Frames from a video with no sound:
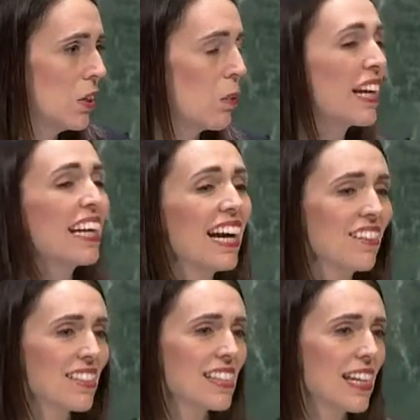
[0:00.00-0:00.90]
We
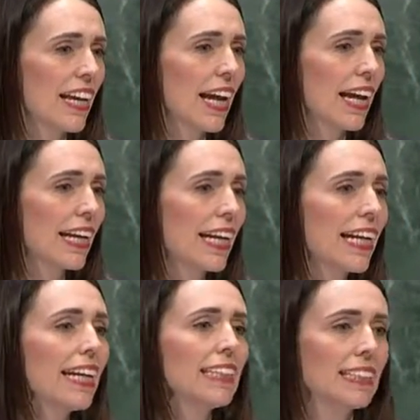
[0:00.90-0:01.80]
announced that a
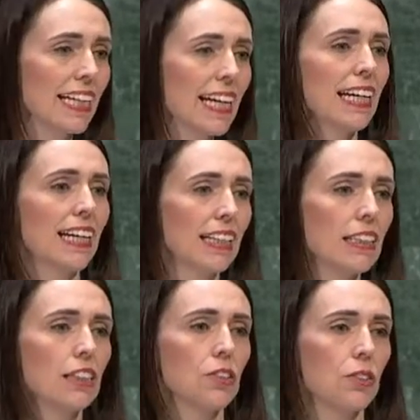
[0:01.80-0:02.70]
key tech
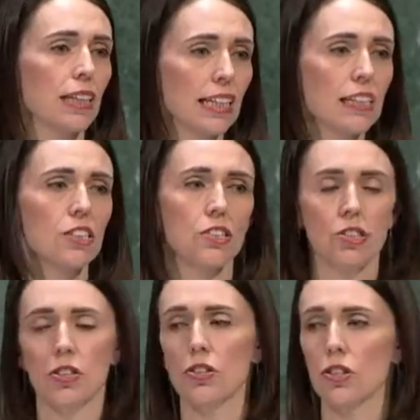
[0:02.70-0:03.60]
industry
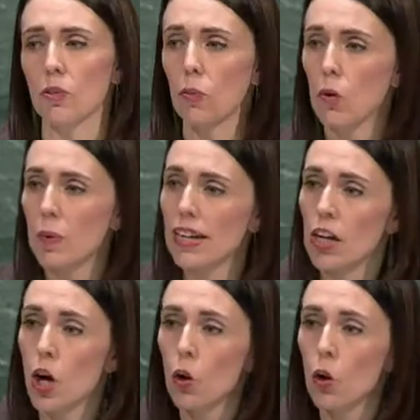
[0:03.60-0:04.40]
institution will be